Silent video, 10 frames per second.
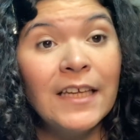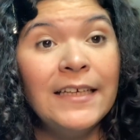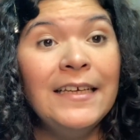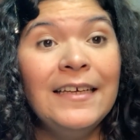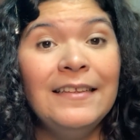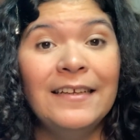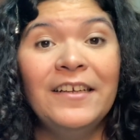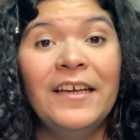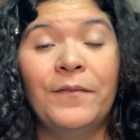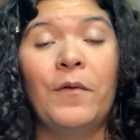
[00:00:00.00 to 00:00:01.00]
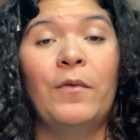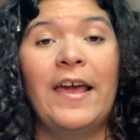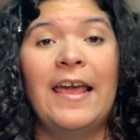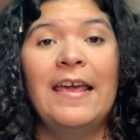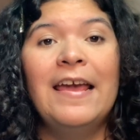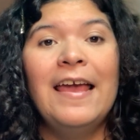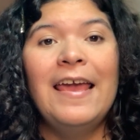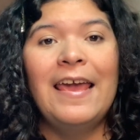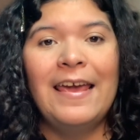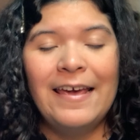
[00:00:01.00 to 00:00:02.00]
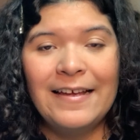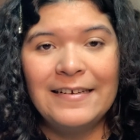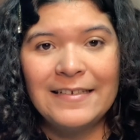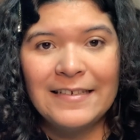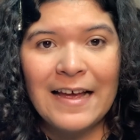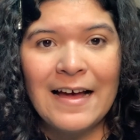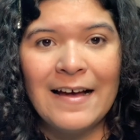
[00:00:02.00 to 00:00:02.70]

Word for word: he did a giveaway, and